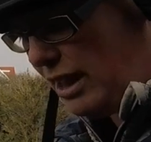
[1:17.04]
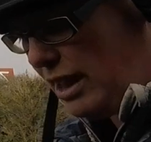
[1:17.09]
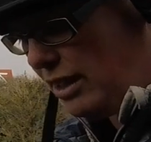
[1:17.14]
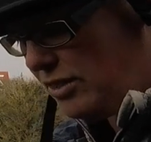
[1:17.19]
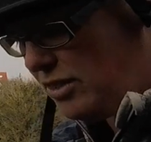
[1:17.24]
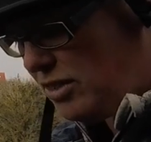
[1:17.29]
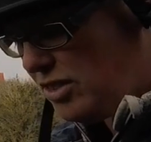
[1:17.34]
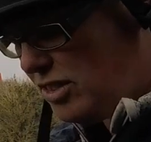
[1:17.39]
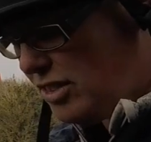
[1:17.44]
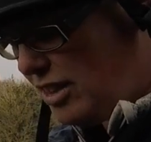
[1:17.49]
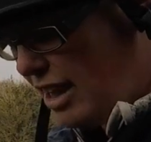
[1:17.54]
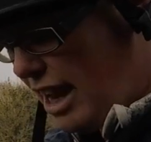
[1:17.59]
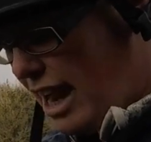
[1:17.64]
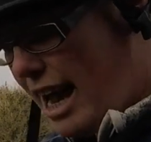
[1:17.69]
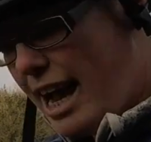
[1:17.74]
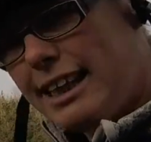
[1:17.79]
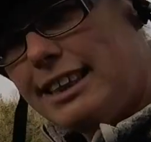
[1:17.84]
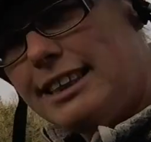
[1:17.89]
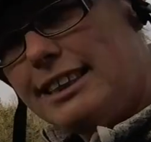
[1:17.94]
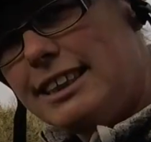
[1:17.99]

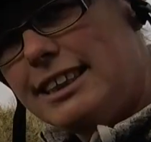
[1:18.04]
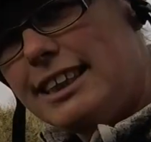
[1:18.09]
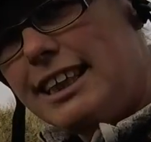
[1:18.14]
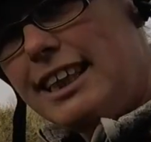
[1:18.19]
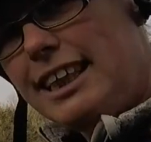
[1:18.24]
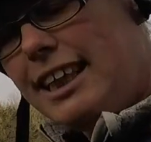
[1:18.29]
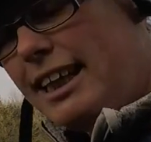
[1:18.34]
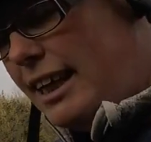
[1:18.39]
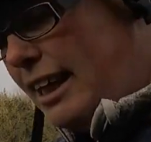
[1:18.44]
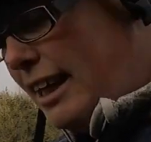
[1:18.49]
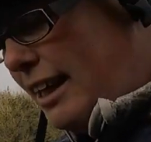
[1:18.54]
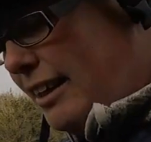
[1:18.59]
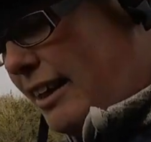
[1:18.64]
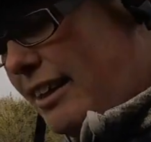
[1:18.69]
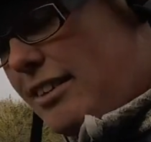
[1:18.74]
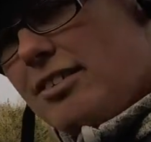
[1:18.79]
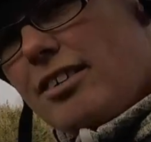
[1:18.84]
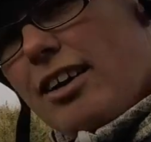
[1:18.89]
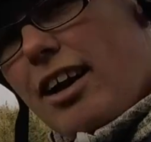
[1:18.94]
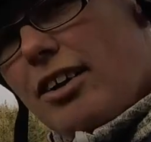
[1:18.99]
understand,
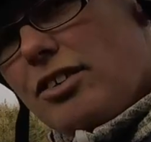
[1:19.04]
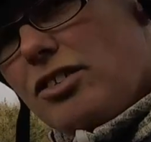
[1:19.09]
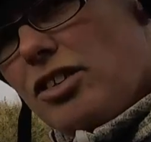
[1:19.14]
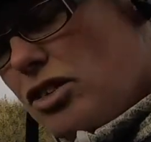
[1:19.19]
they start to